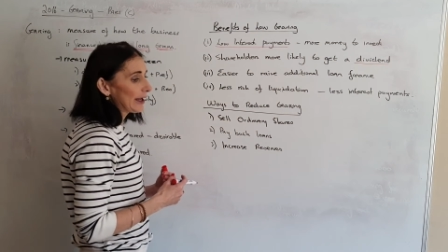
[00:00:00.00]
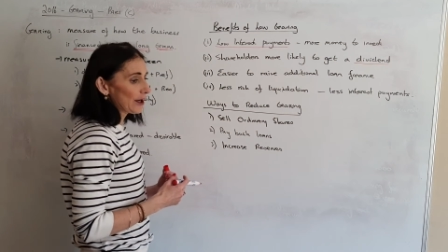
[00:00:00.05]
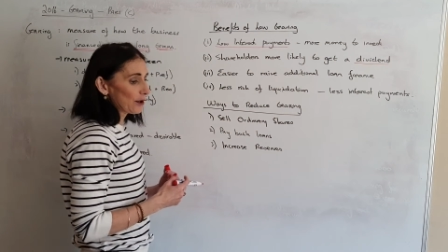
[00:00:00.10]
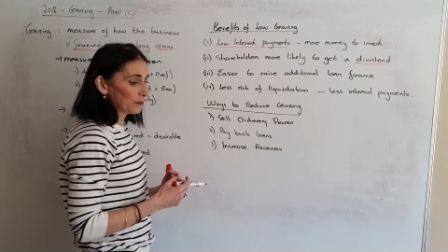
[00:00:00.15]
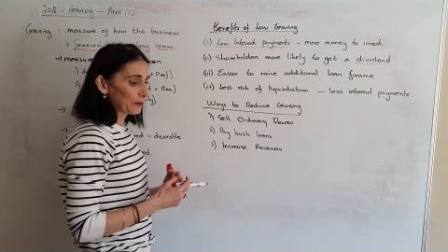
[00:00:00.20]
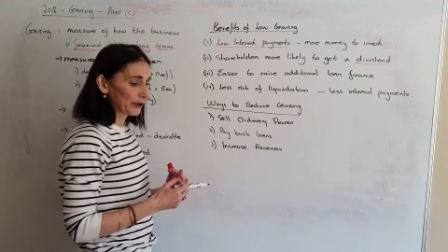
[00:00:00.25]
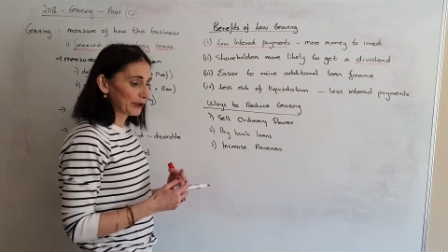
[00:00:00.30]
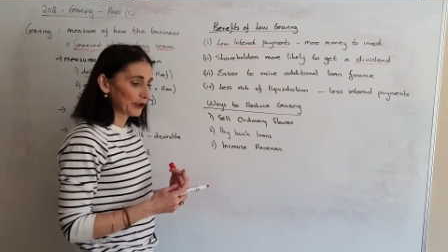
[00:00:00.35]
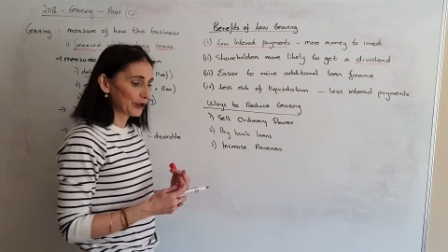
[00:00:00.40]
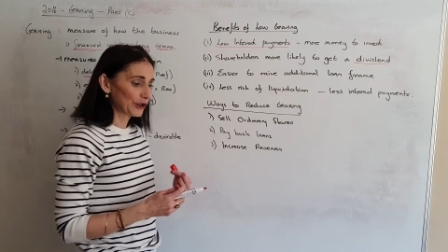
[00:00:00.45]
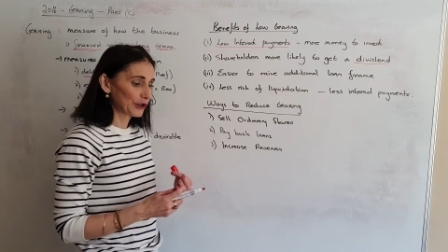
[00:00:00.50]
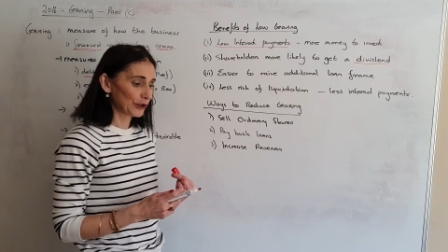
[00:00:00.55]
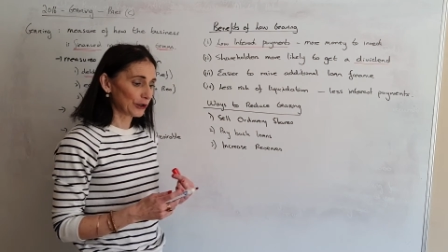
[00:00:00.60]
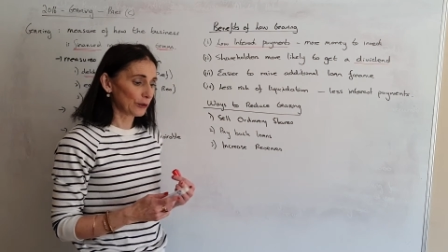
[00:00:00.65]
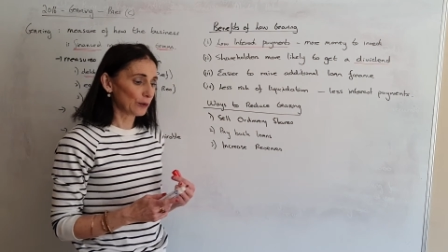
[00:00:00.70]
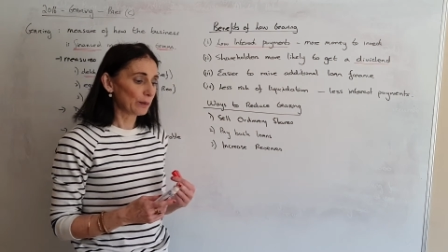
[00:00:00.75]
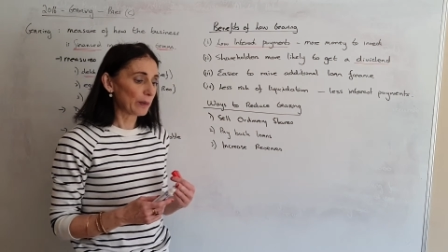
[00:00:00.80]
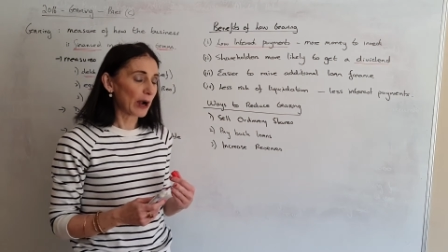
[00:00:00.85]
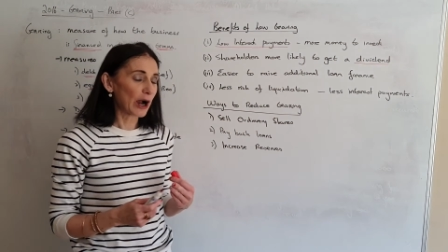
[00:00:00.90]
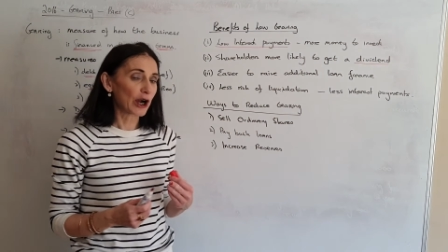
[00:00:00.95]
when you
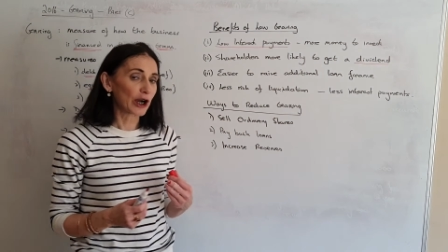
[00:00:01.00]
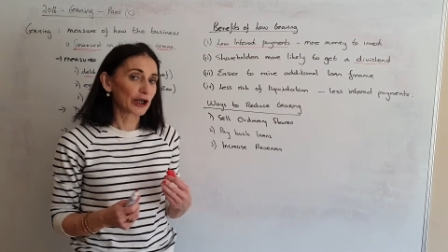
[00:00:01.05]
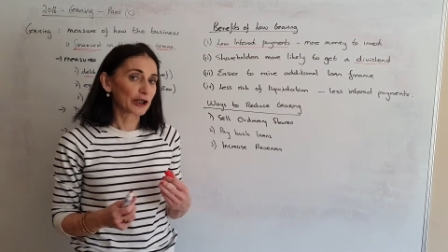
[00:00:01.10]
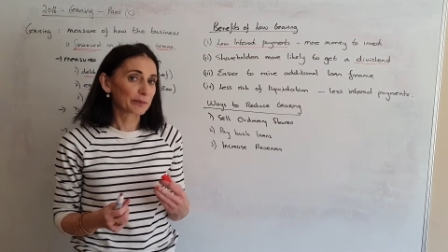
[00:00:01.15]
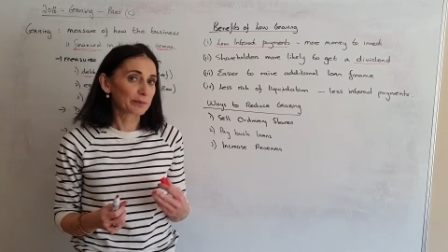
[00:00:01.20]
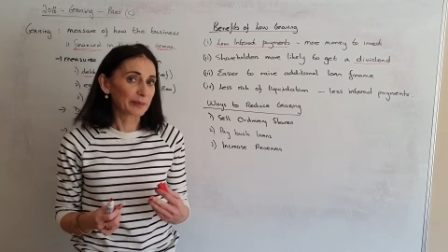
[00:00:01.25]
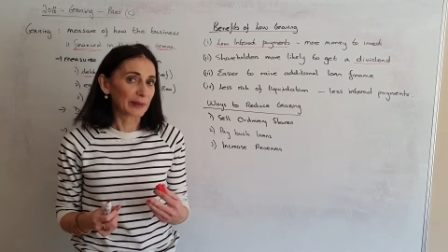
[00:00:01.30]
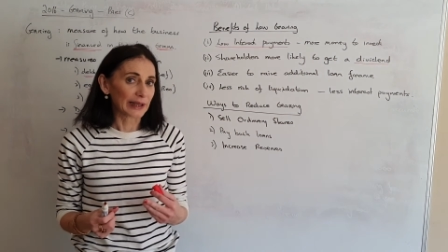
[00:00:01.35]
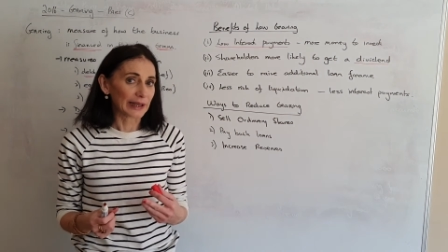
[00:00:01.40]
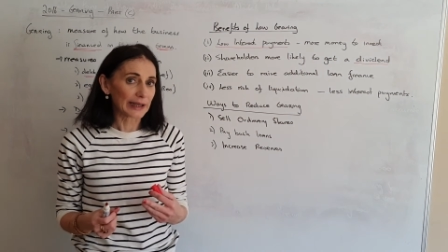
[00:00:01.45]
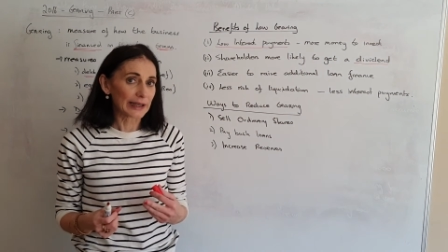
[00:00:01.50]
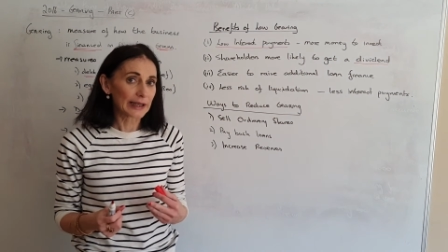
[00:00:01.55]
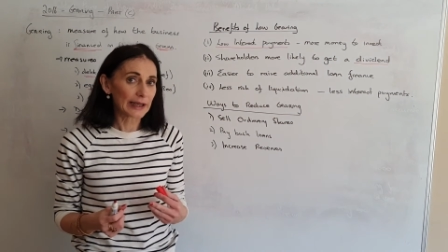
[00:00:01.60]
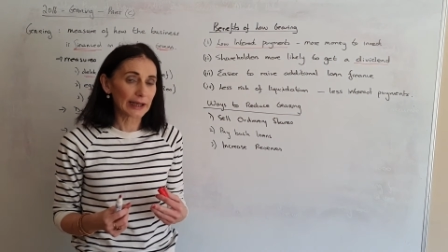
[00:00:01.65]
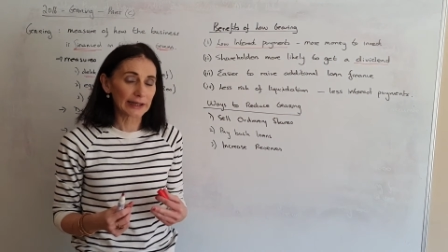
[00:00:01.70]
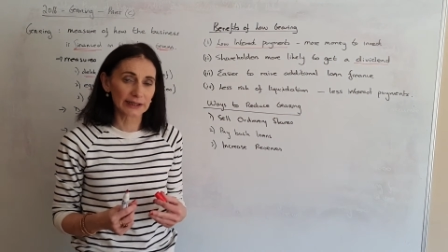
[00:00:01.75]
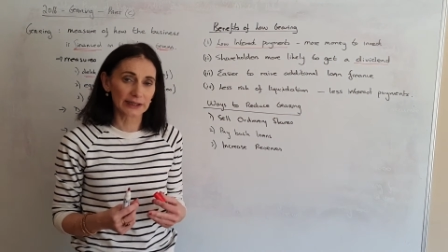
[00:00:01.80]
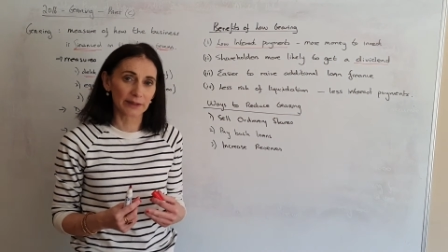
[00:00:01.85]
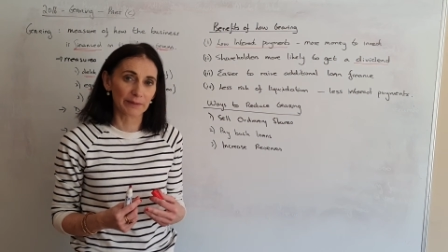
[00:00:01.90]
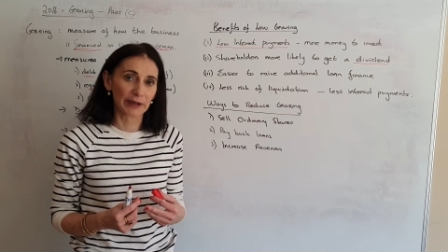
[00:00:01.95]
do part B
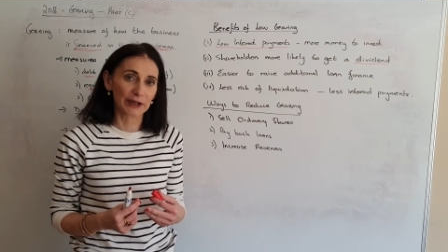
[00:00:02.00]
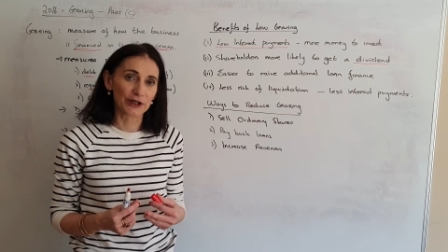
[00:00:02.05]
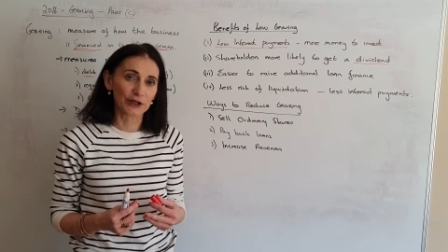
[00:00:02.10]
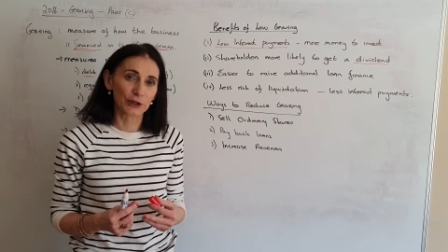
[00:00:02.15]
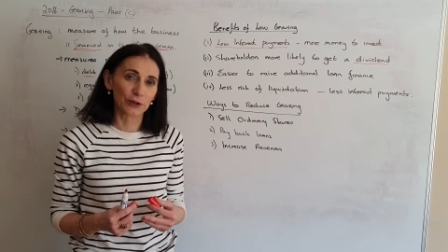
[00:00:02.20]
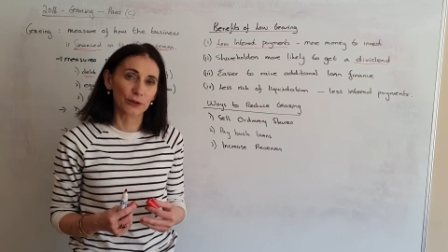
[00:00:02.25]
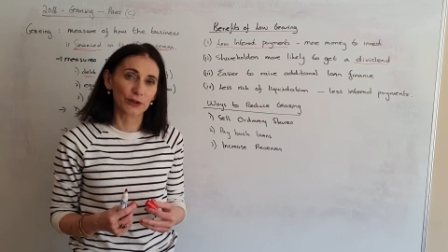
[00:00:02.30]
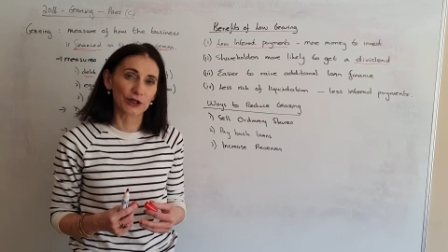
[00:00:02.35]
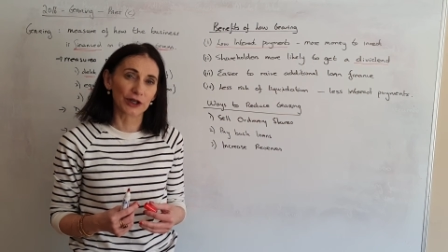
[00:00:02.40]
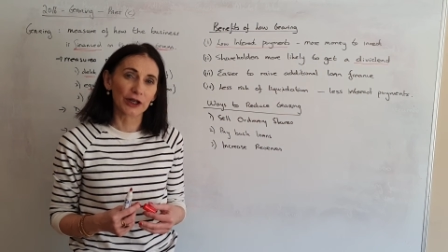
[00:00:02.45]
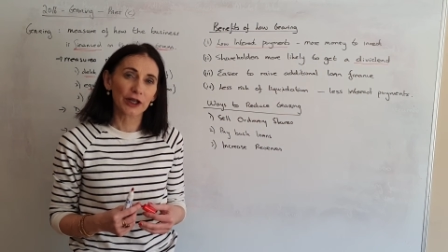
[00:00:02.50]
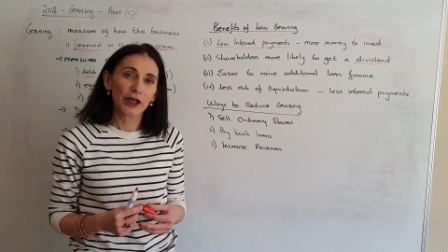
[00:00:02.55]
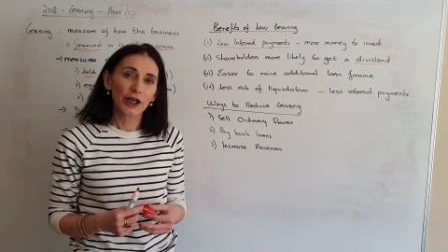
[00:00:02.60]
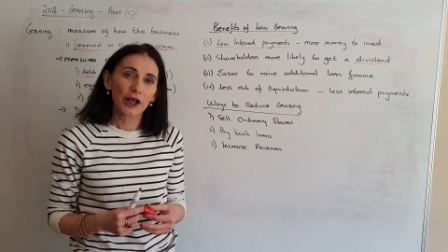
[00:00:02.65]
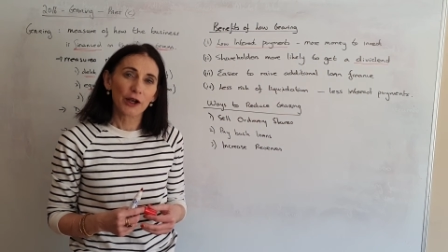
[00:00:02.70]
as a debenture holder,